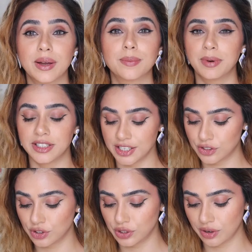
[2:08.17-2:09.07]
I recommend these
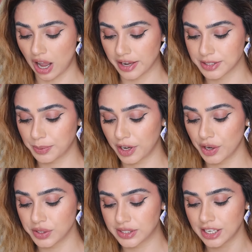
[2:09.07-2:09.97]
to you guys
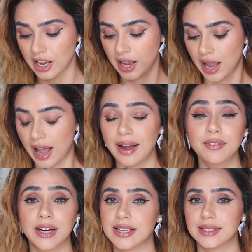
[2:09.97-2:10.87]
because I've
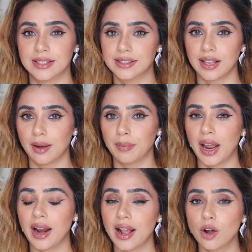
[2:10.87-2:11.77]
tested them
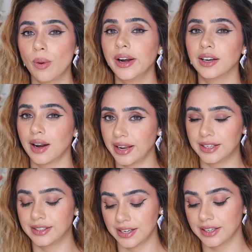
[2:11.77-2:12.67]
and I quite
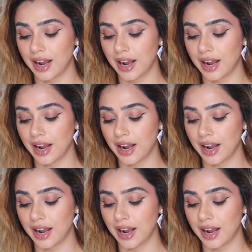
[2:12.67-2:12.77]
liked it.